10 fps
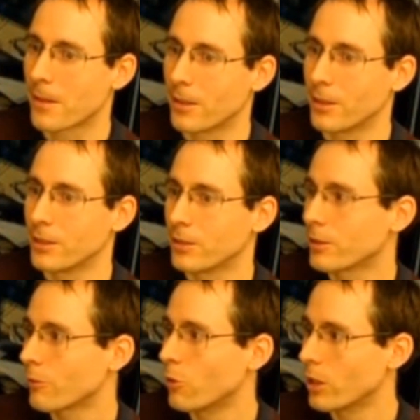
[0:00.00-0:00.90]
Near
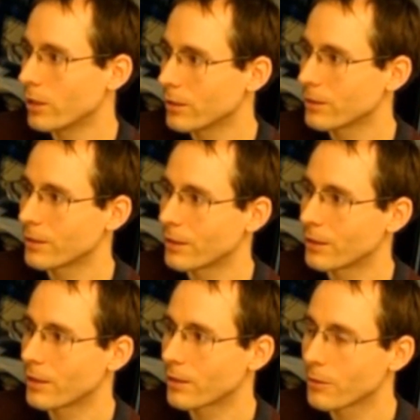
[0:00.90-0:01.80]
Sequoia
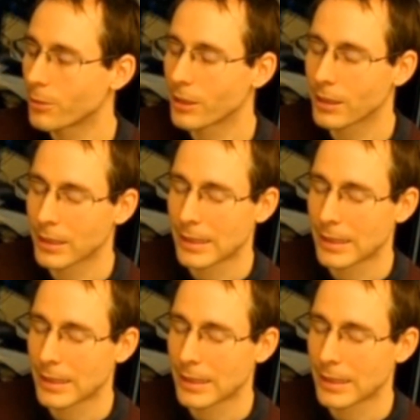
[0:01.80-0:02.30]
National Park.